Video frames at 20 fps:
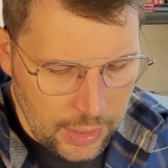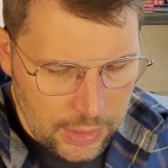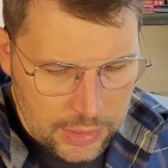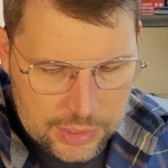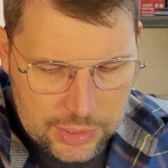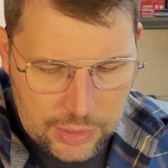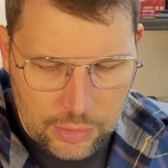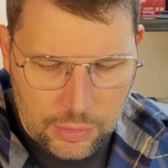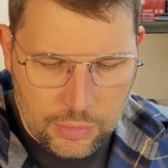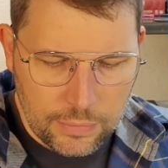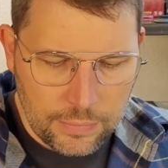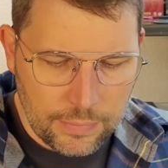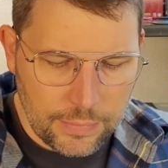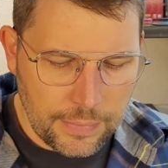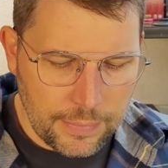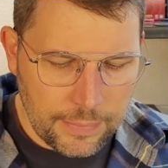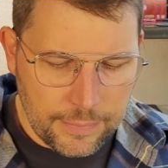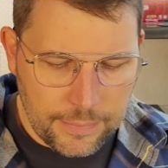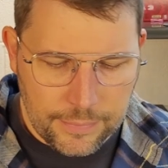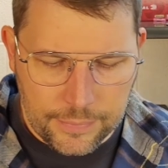So
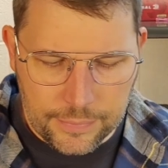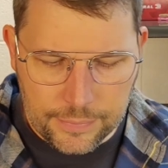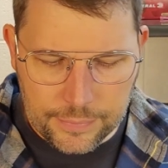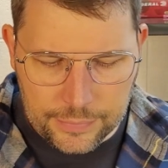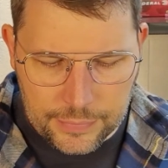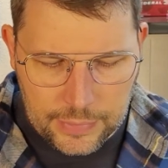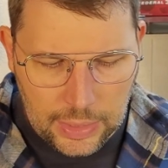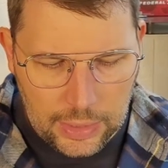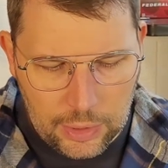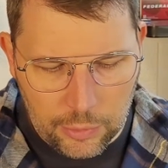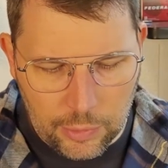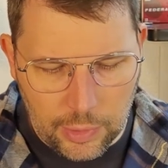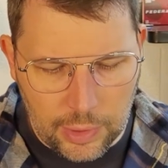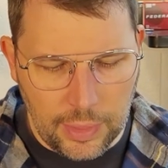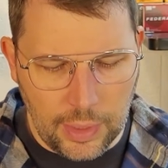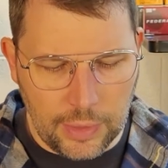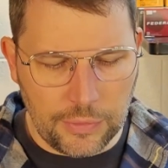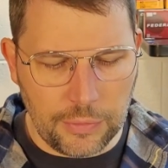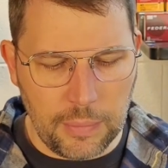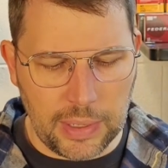anyway,
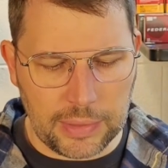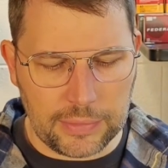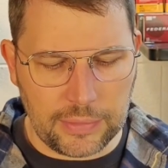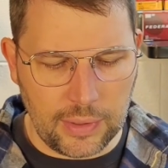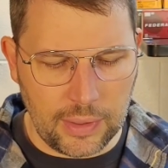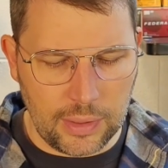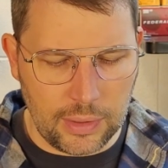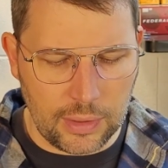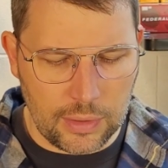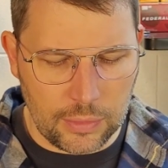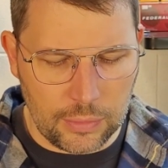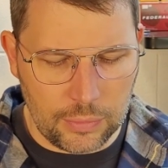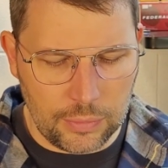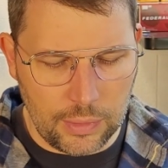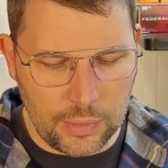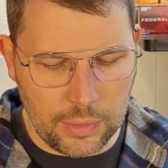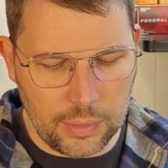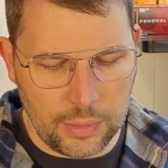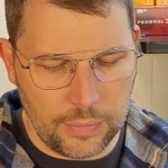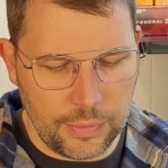that's my take on
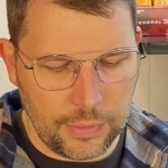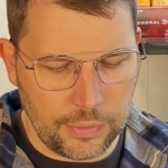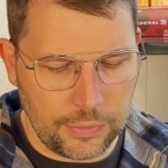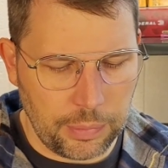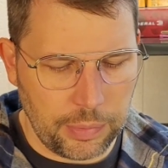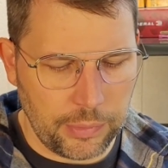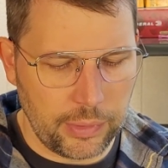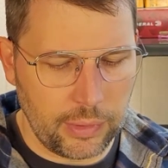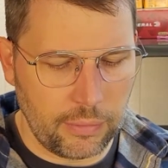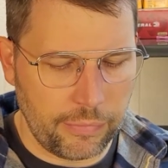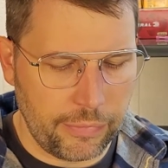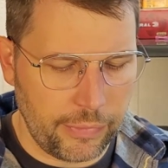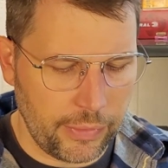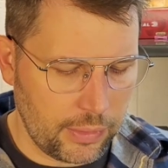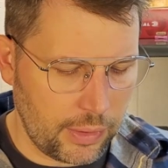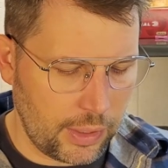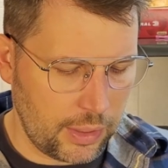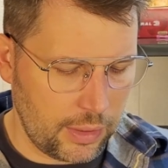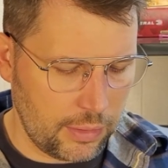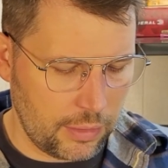the
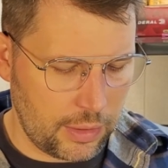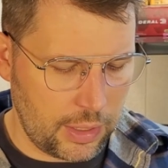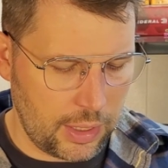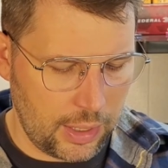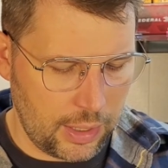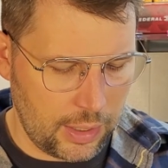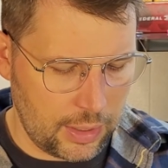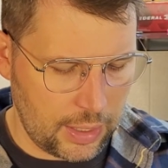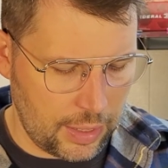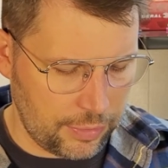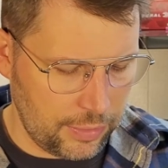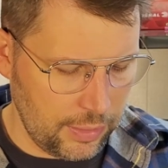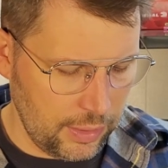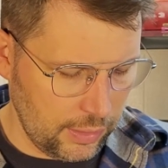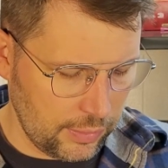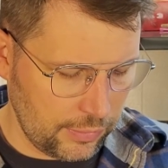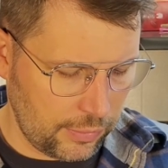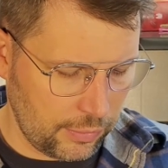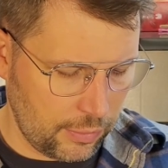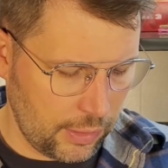Springfield Hellcat. I think
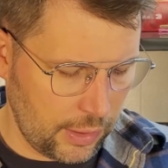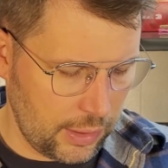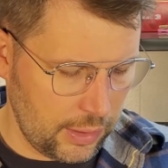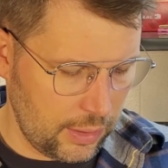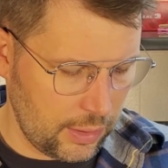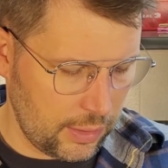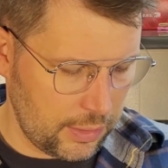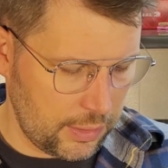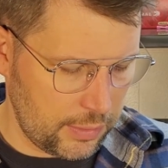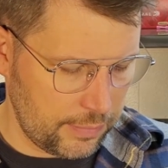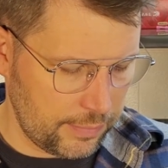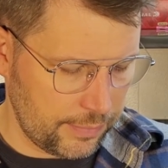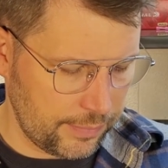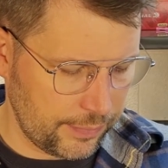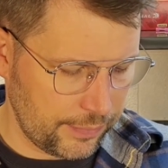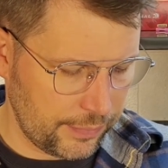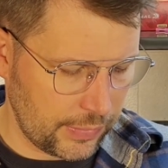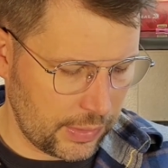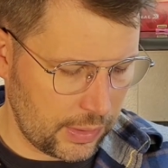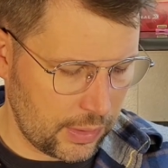it's a great gun,
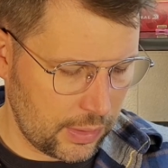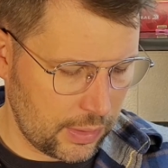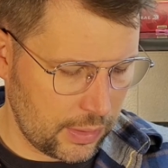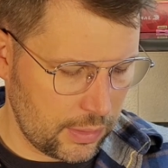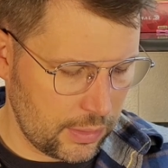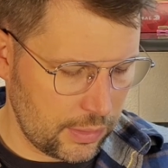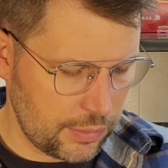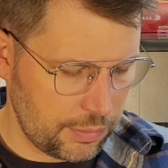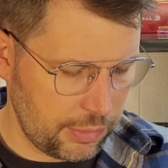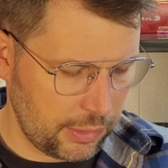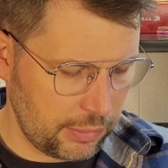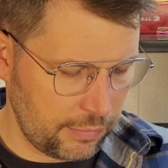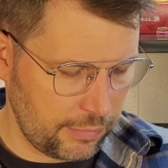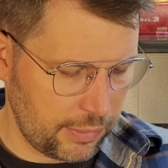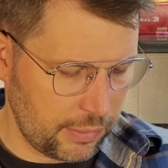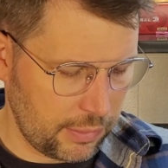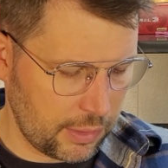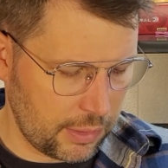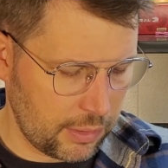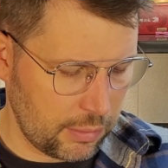
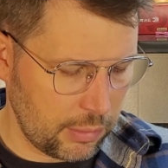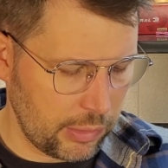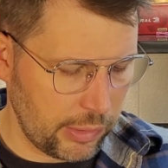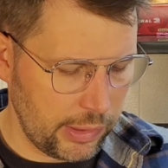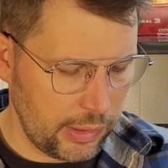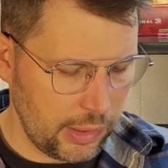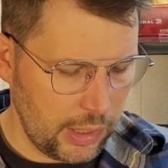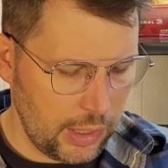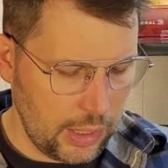Springfield Armory.